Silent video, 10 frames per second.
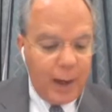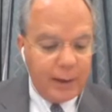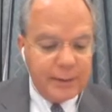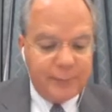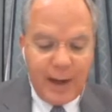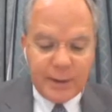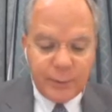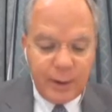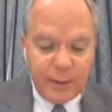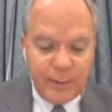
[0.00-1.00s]
Products
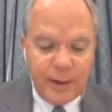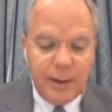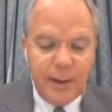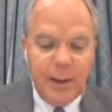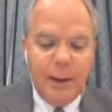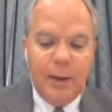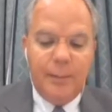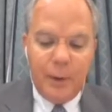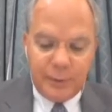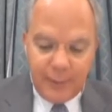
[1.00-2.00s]
Advisory Committee
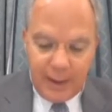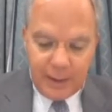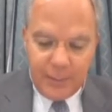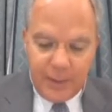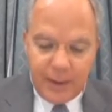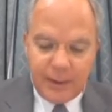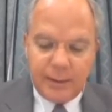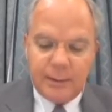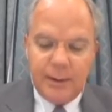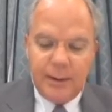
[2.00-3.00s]
composed of
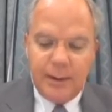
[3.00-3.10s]
independent,